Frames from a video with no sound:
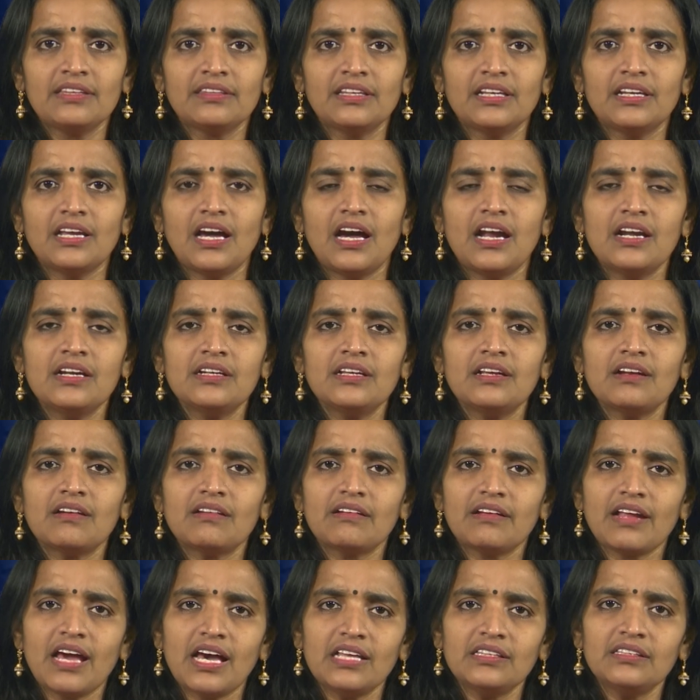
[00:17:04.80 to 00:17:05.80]
that under
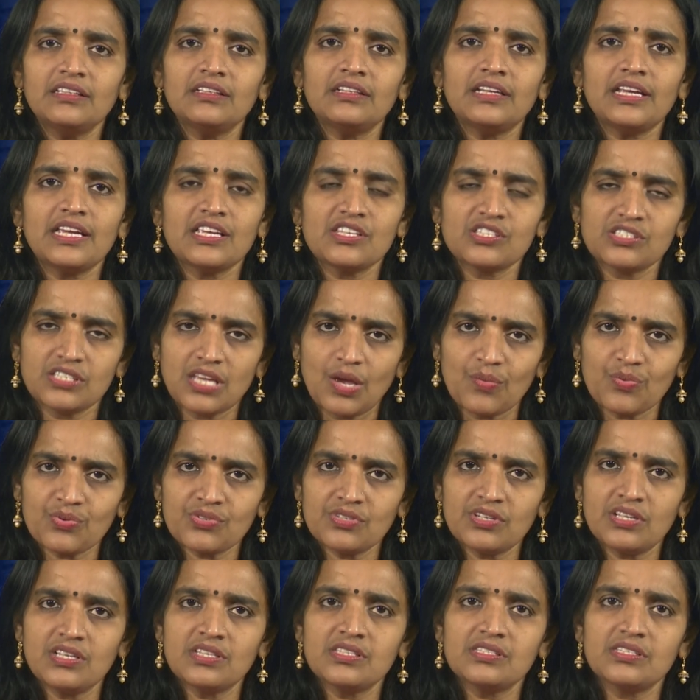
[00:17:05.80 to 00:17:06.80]
rather
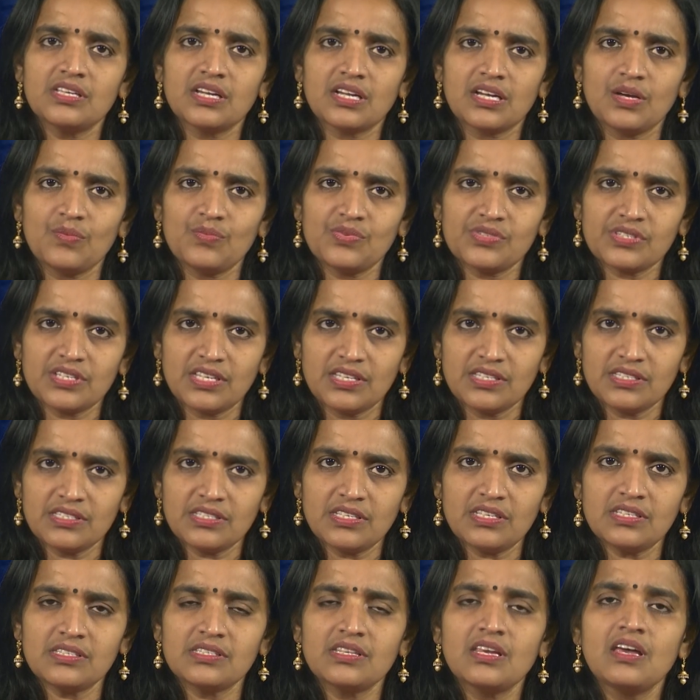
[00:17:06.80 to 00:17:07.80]
exceptional
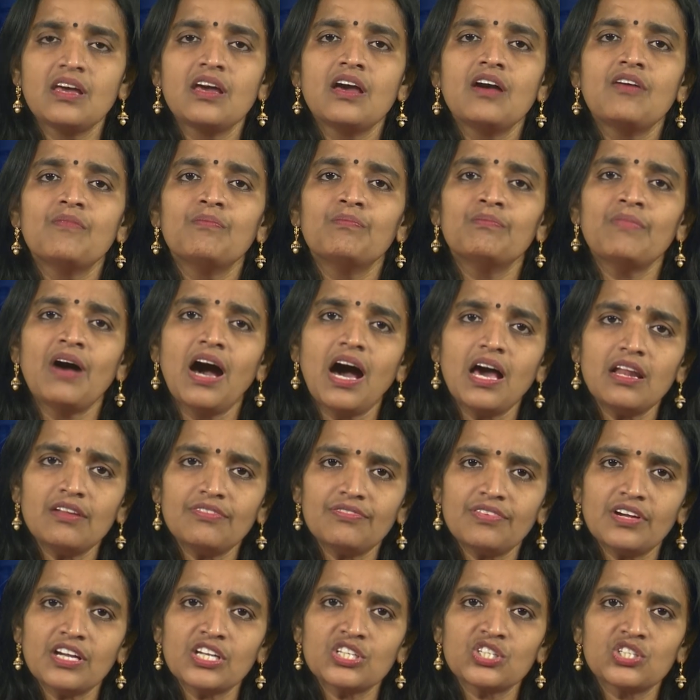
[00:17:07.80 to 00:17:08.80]
circumstances,
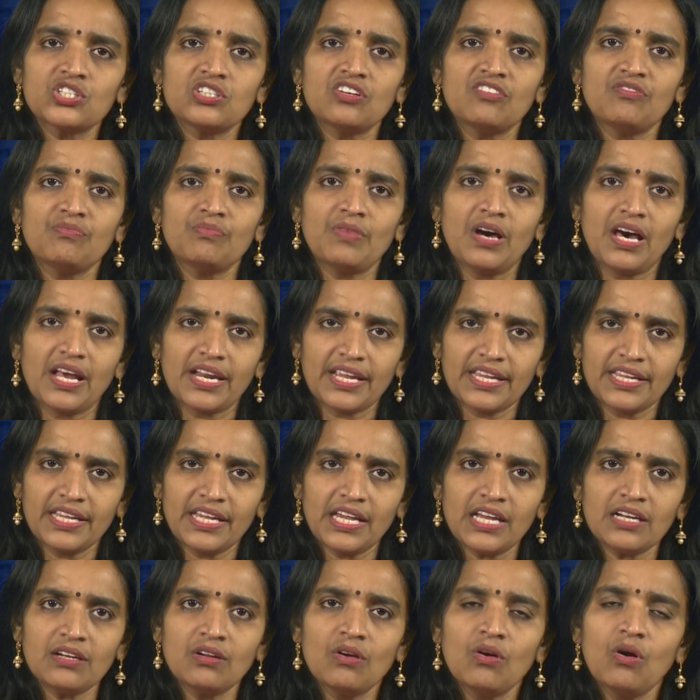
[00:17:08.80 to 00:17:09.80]
malfunction of
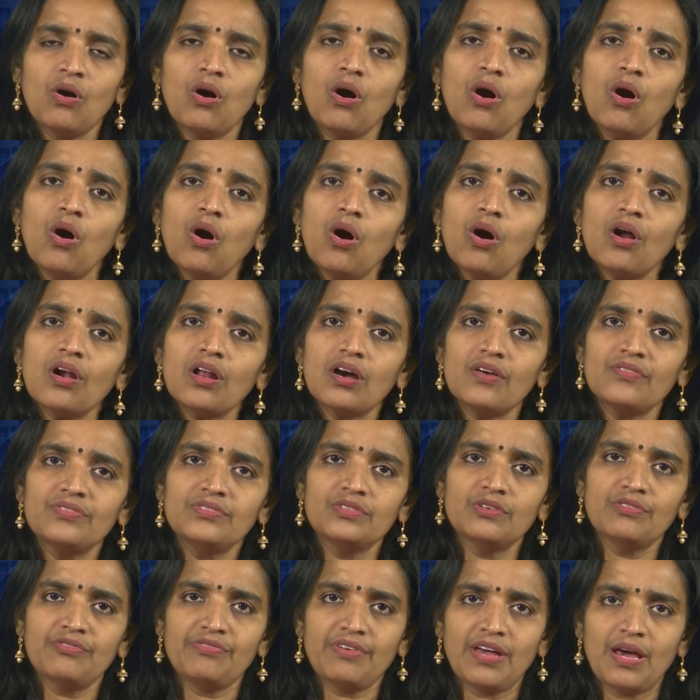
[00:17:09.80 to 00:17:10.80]
market or of
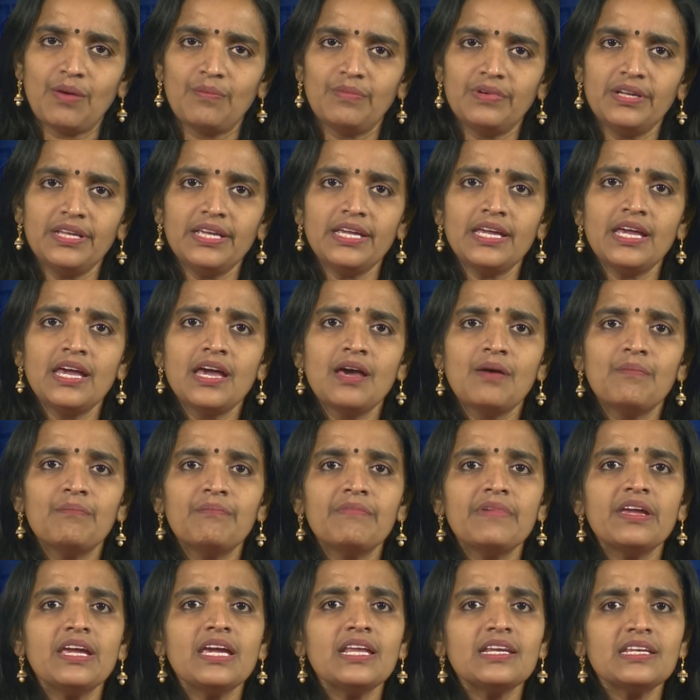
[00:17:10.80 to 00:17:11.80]
the family
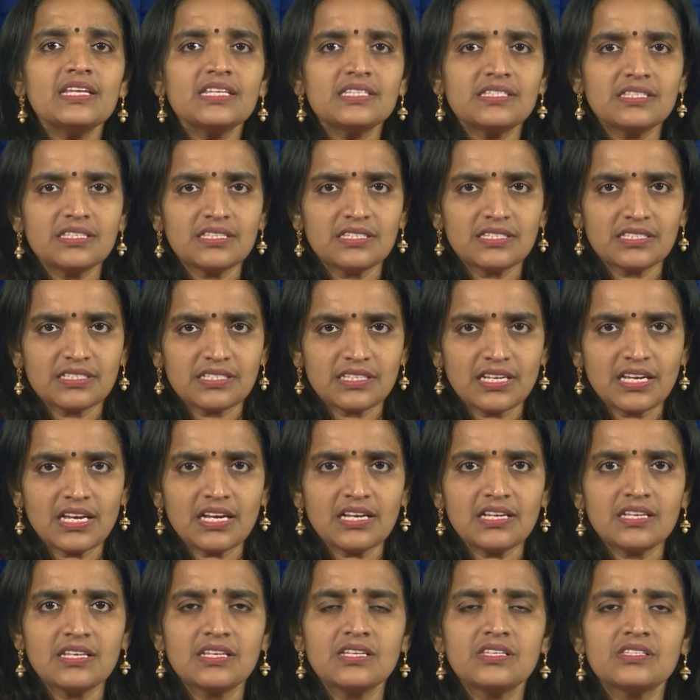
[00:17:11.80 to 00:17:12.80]
may
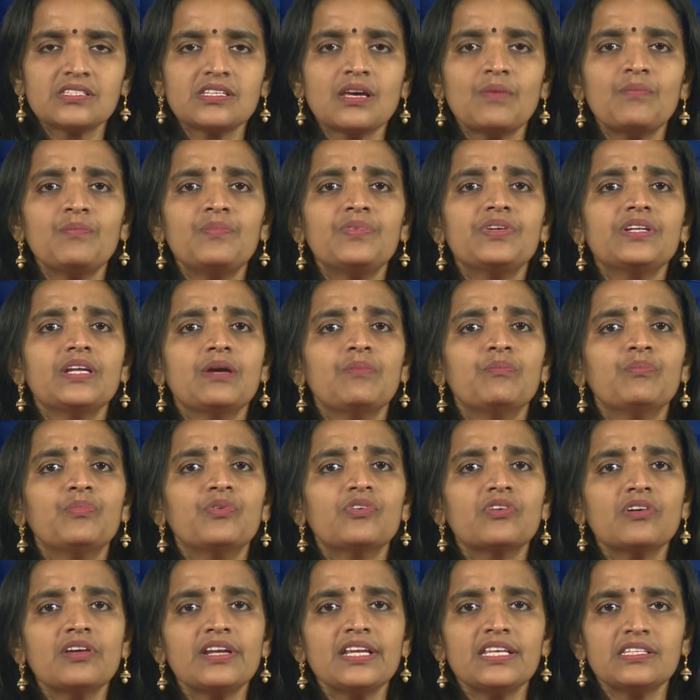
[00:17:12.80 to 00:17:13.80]
necessitate some
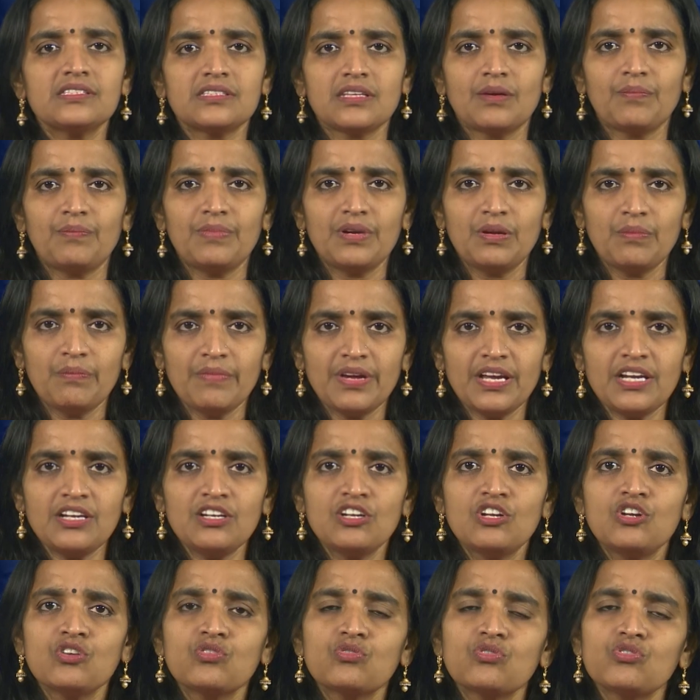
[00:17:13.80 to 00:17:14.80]
temporary supplement
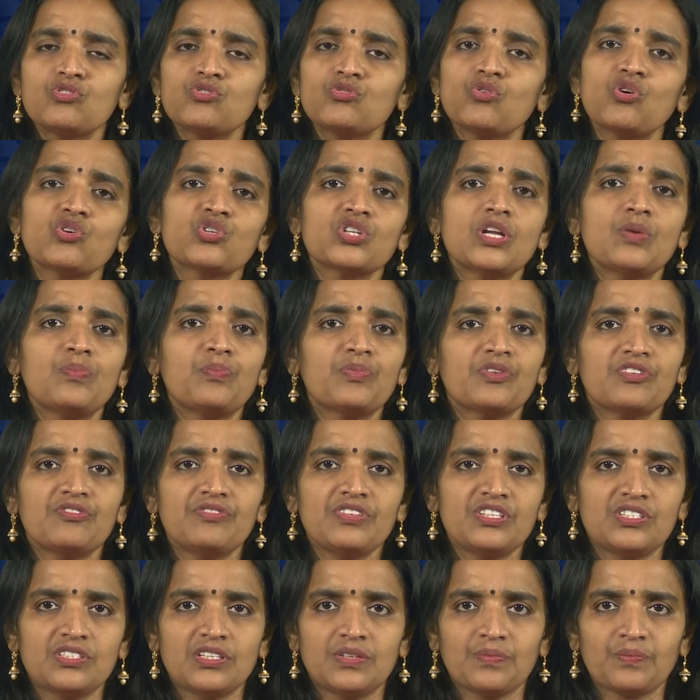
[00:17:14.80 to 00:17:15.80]
to social
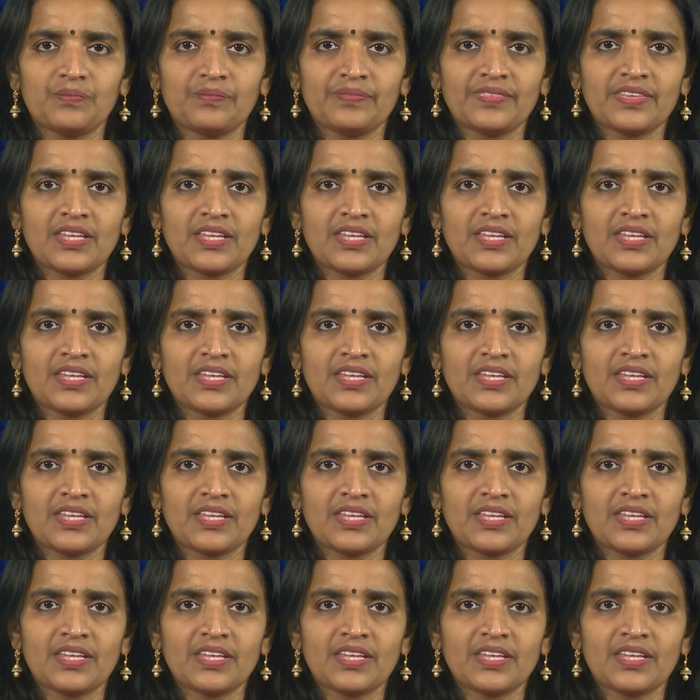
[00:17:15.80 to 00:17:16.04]
provision.